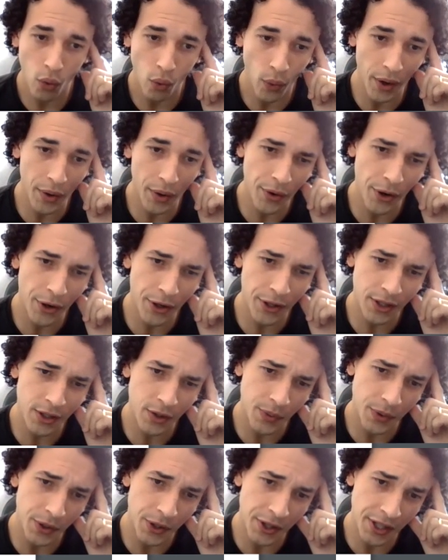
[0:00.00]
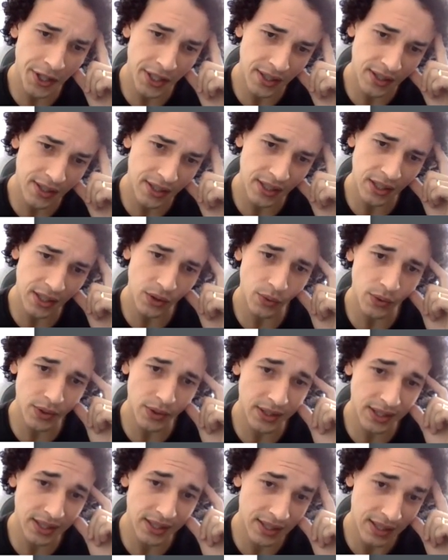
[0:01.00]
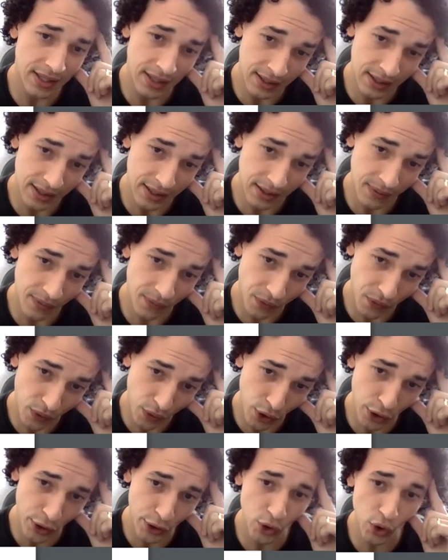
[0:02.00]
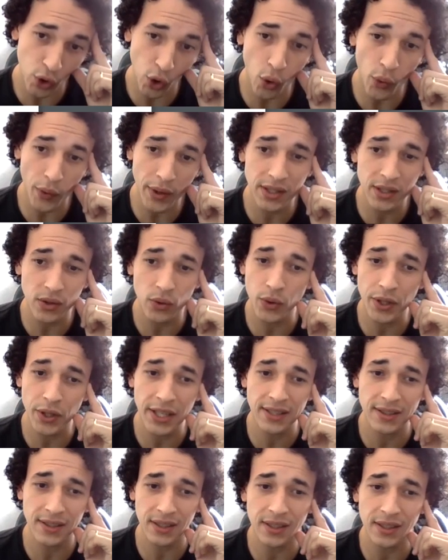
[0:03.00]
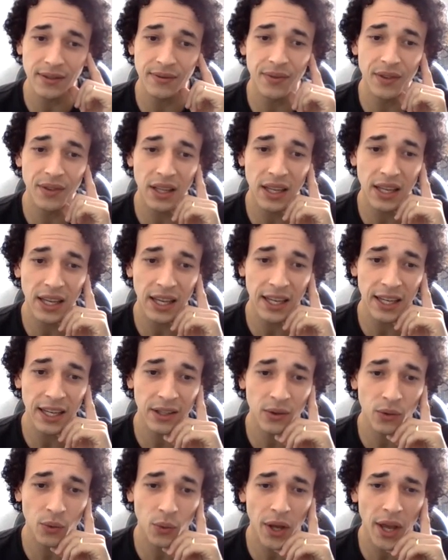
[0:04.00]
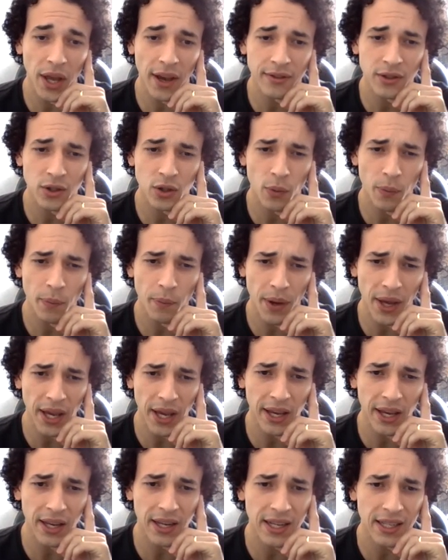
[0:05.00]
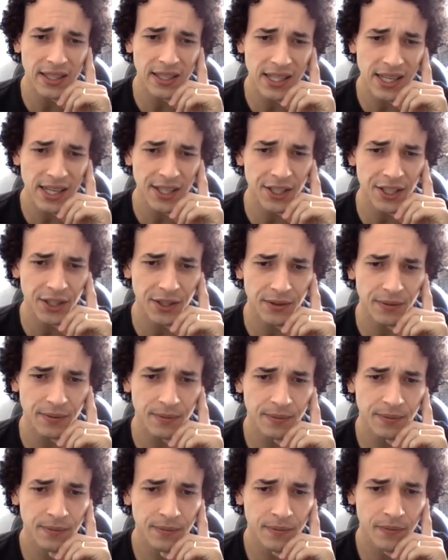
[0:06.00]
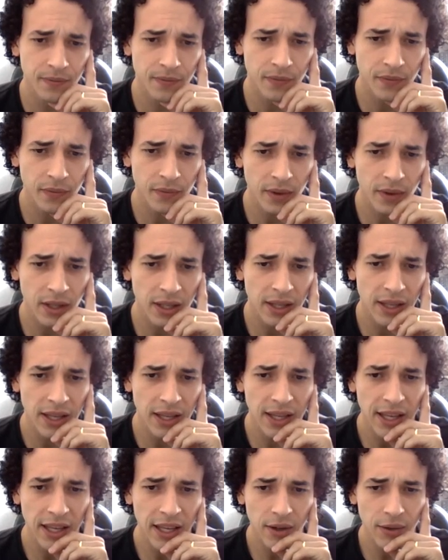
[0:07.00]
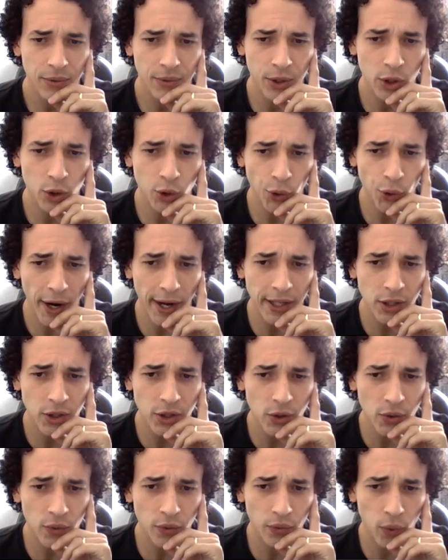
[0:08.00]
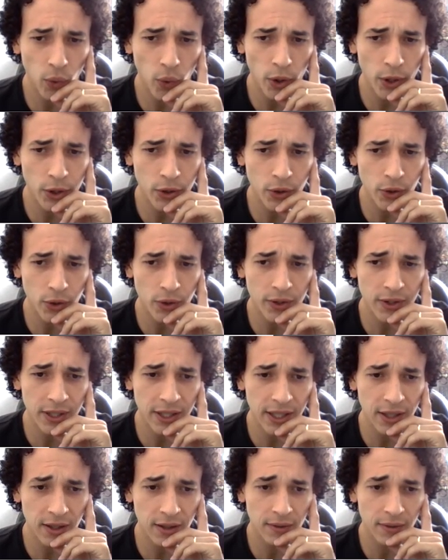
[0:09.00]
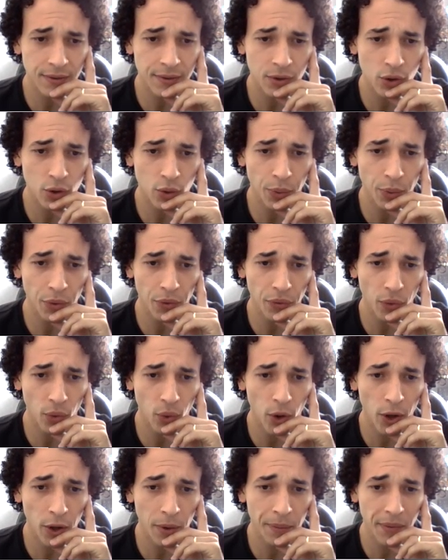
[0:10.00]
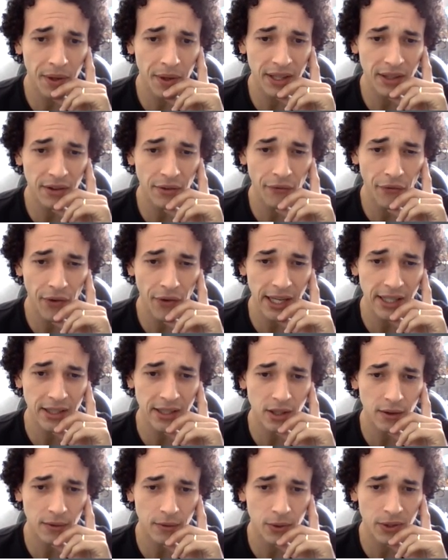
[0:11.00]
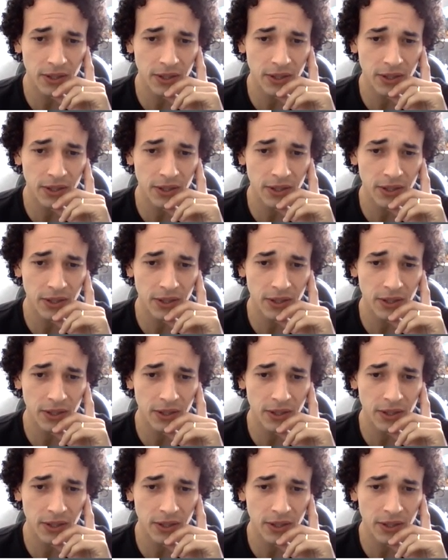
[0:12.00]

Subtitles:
When we are experiencing resistance, there is always a reason and we have to pay attention. If we try to force ourselves to perform in the face of